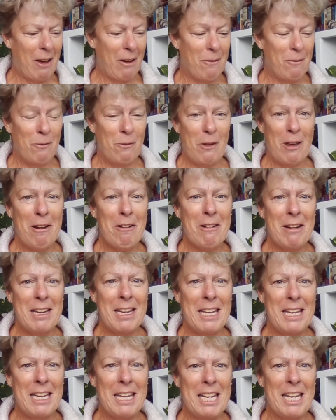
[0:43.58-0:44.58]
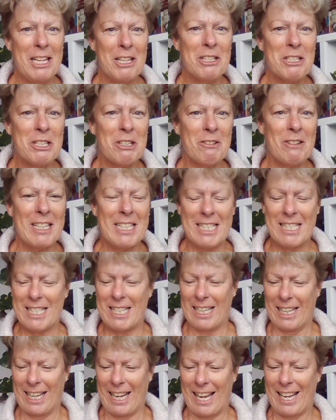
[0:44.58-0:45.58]
very
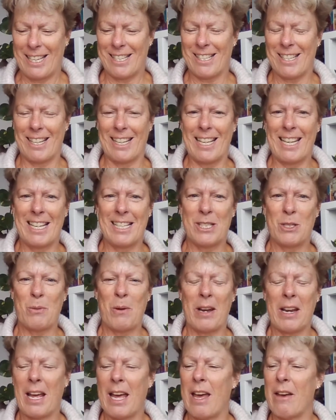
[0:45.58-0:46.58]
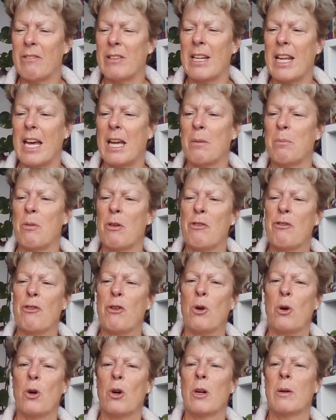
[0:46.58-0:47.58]
interesting actually. It's one I haven't had
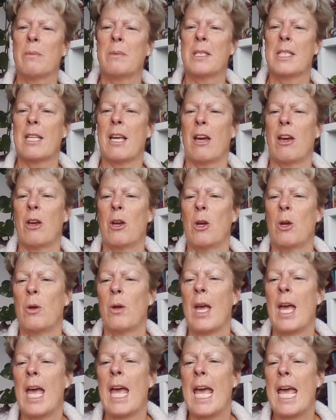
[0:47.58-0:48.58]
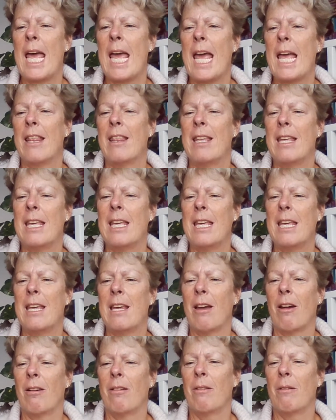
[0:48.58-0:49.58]
before. So
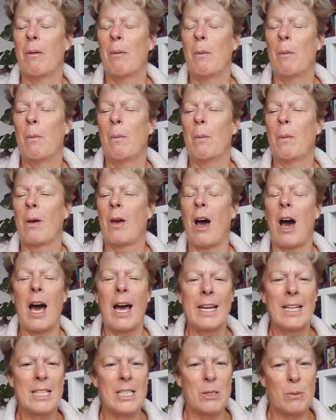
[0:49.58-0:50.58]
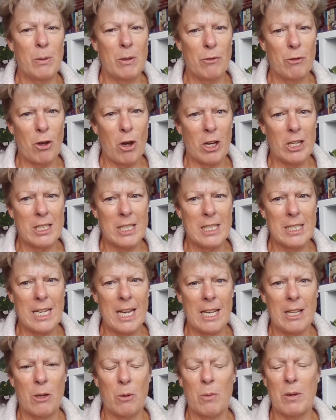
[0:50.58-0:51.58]
the guidance we've got
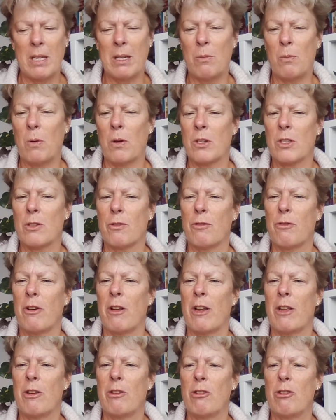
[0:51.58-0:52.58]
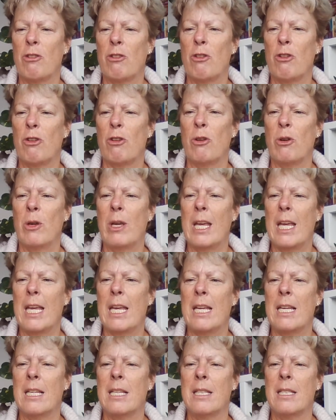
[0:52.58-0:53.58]
today that we want to follow through
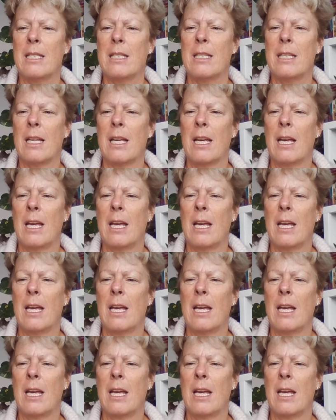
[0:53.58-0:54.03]
is